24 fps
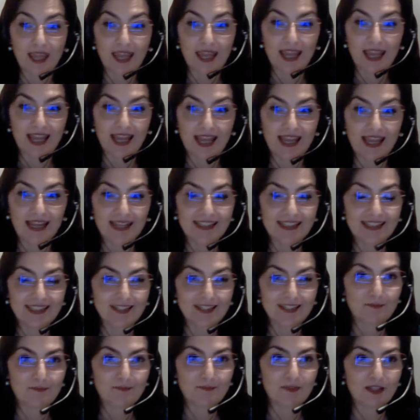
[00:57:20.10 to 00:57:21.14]

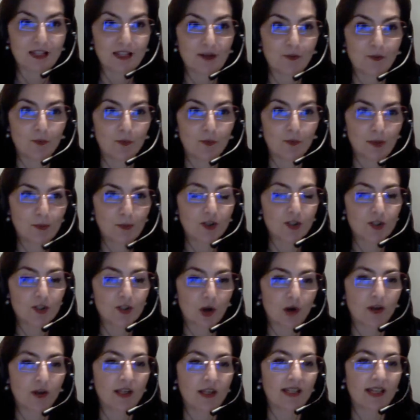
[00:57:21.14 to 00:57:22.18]
And we were
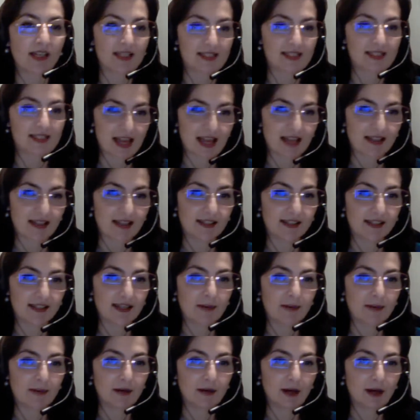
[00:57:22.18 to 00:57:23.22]
talking exactly
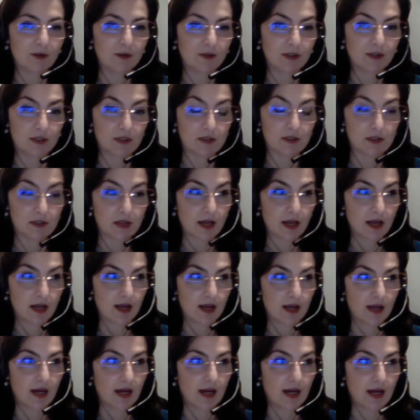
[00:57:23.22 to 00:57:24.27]
about this
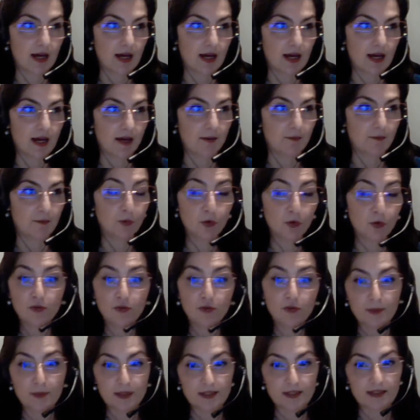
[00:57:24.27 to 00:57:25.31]

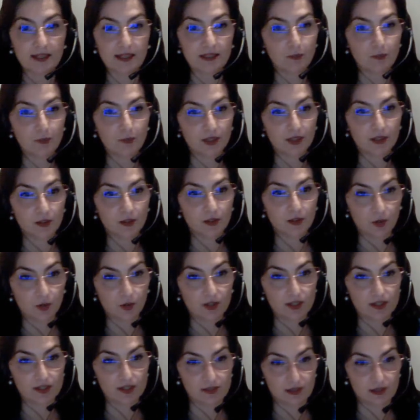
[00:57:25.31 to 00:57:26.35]
movement that we are
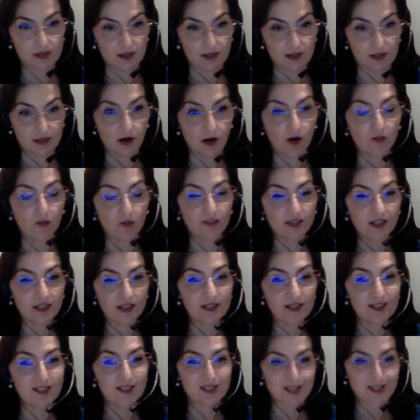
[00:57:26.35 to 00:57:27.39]
noticing of
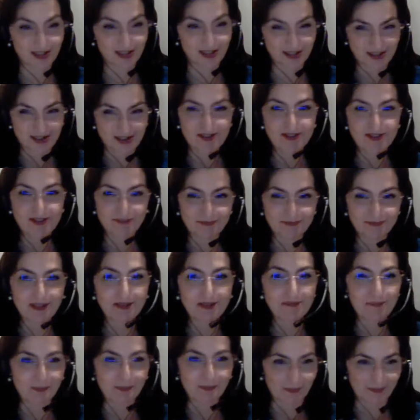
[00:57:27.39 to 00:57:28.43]
these
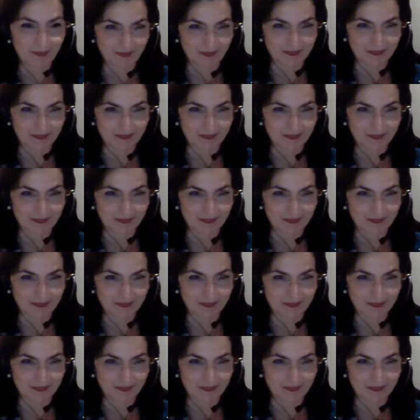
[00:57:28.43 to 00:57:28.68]
people